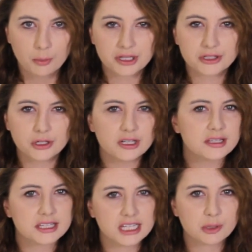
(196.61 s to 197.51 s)
But
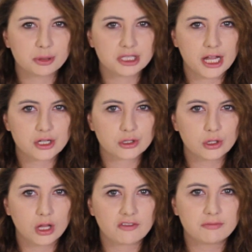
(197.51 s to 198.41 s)
students see the
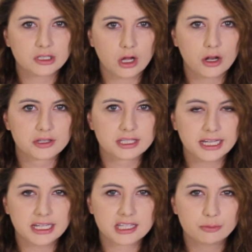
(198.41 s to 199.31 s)
potential of McDonald's
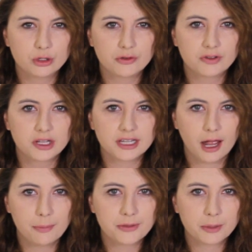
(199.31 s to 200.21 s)
latest move to
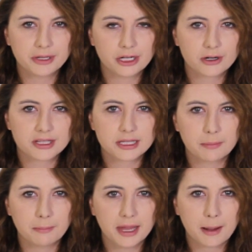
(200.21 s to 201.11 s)
help their peers
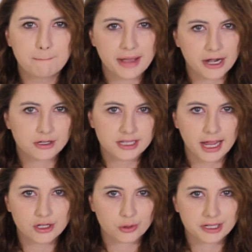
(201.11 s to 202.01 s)
make better
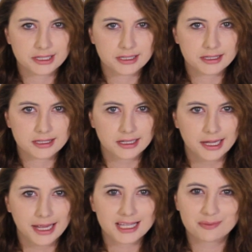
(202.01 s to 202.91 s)
diet choices,
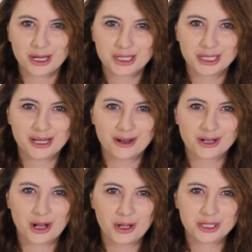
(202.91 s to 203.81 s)
especially
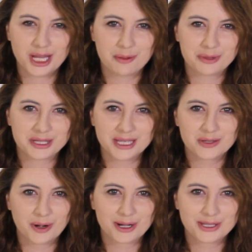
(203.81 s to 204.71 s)
on college
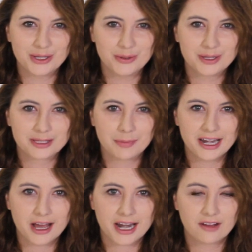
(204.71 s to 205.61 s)
campuses where students
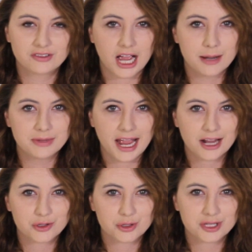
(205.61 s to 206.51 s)
might not have time to
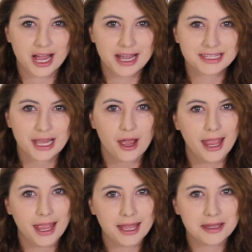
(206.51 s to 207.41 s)
exercise
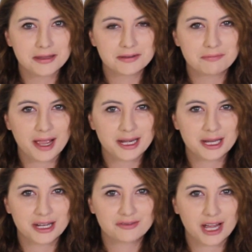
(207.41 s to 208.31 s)
and might
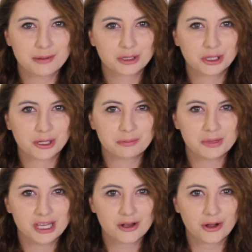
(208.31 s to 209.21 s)
not have time to cook a
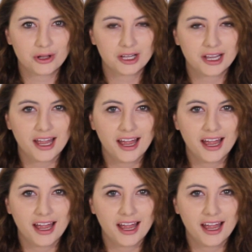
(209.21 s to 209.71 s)
meal.